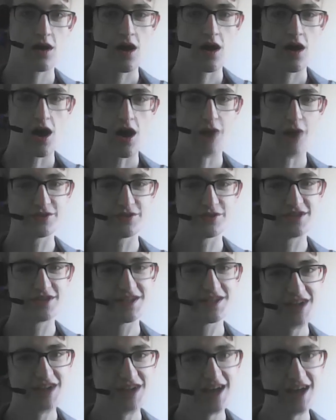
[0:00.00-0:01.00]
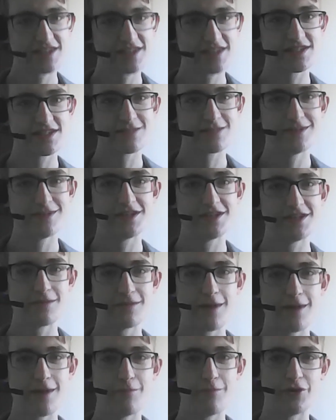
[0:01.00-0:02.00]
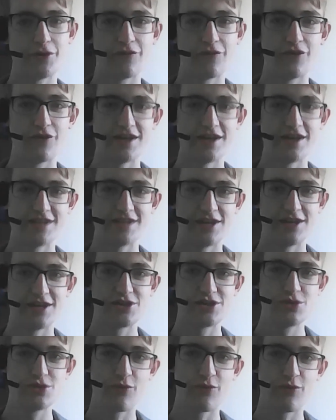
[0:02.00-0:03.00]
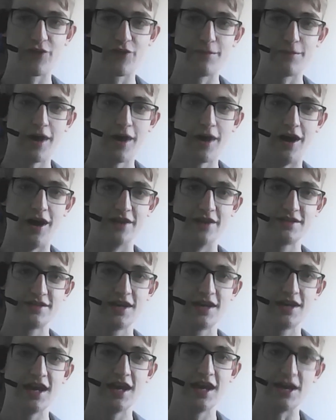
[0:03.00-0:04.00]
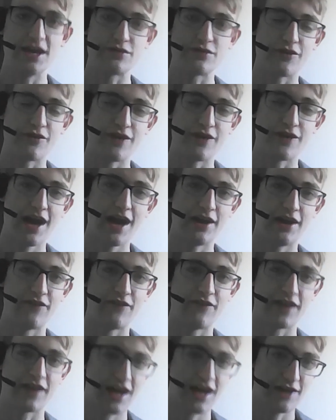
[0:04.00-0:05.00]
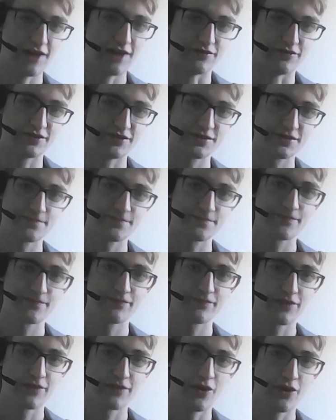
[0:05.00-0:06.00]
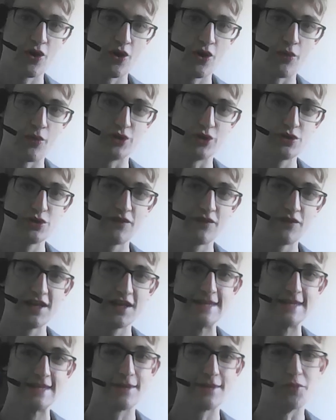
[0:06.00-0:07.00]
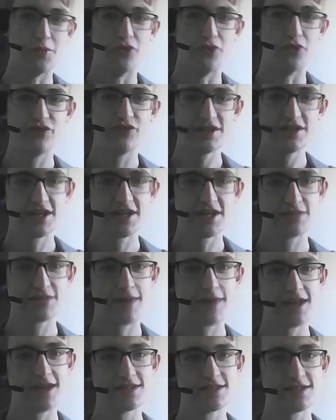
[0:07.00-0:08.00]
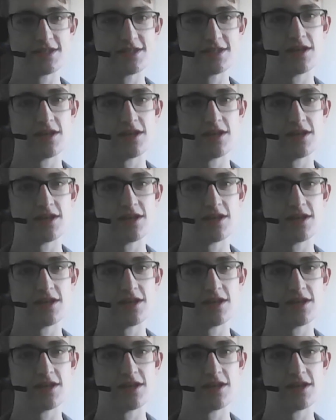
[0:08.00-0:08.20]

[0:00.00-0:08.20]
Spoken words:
I would suggest splitting the main body of your essay into 2 or 3 parts, each with their own heading for coherence. 1 or 2 of these may be more research-based,